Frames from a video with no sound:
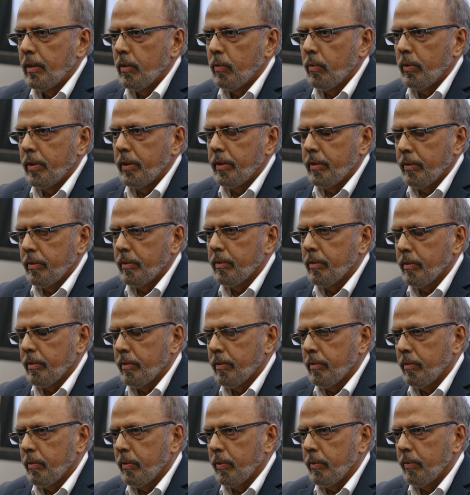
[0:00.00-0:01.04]
we
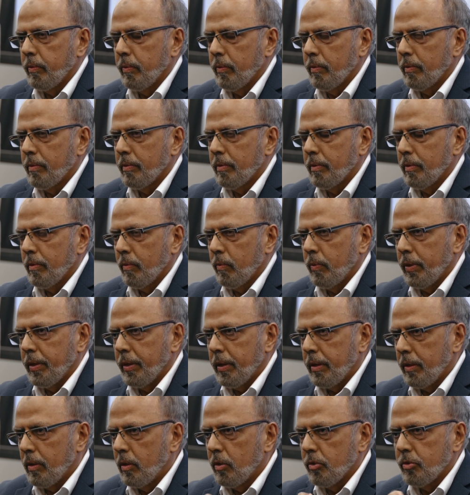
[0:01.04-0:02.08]

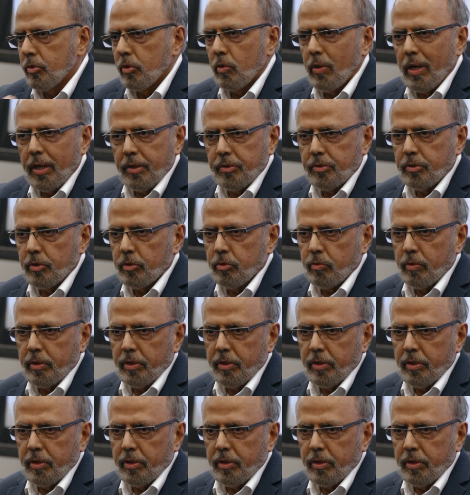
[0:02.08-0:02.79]
are also ISO